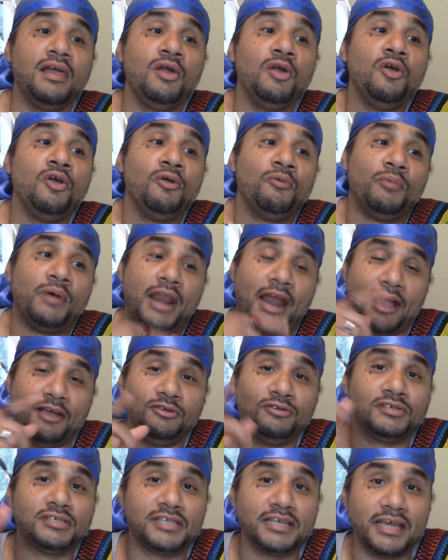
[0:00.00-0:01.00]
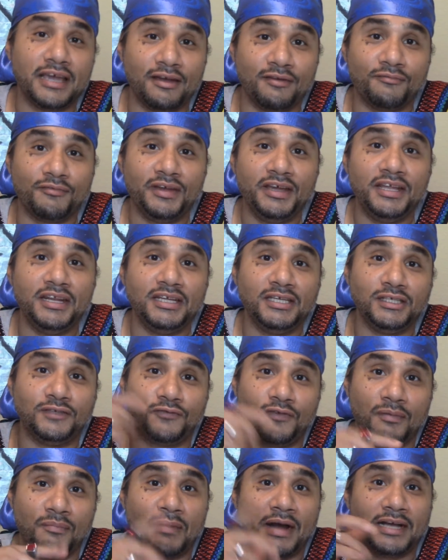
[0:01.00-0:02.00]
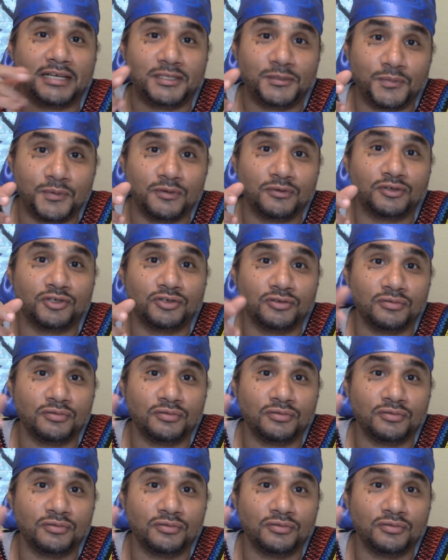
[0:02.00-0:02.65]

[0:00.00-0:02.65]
When I used to get readings from my spiritual